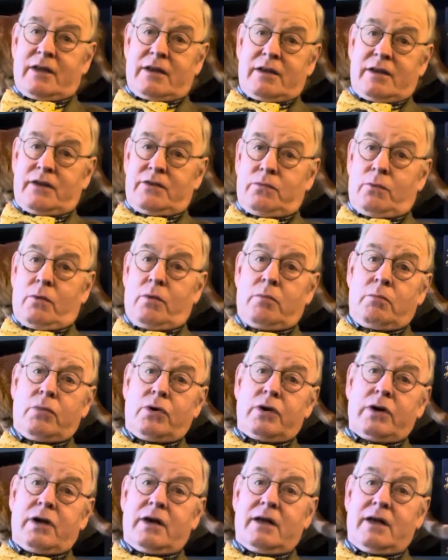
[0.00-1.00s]
It's one
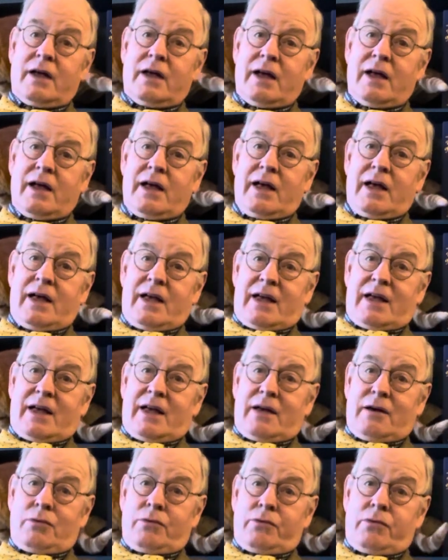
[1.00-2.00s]
book I
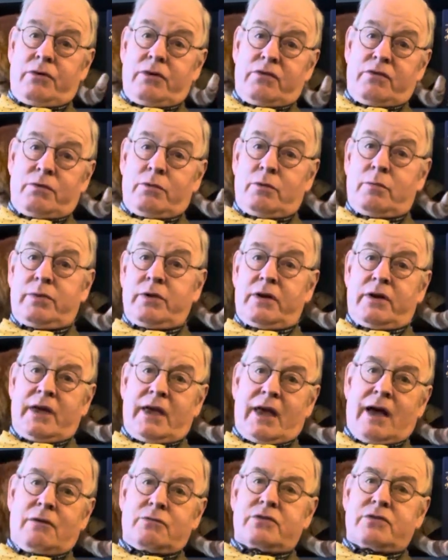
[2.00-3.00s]
would run into a burning
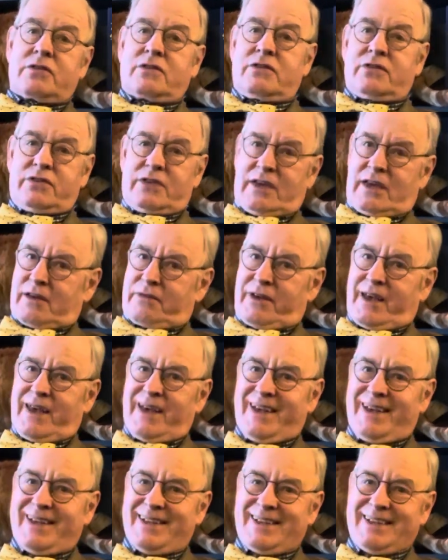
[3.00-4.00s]
house to save.
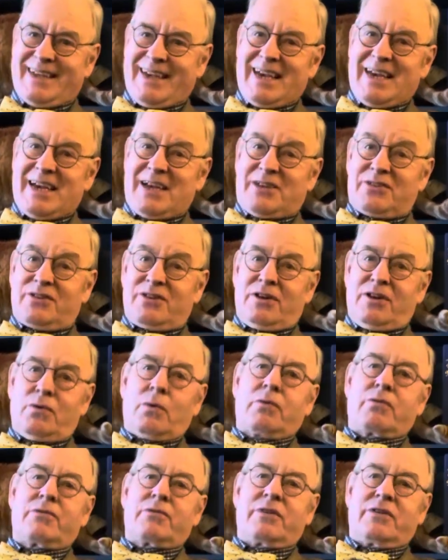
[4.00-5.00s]
Certainly
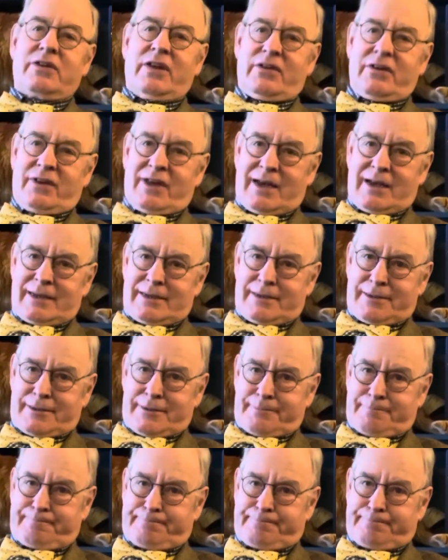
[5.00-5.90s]
one for a desert island.